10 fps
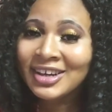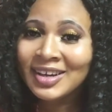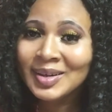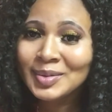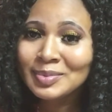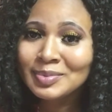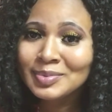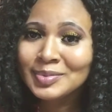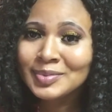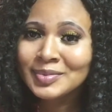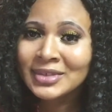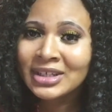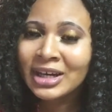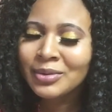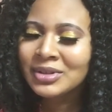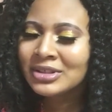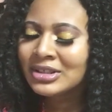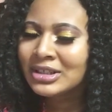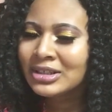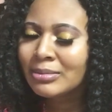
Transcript: I was in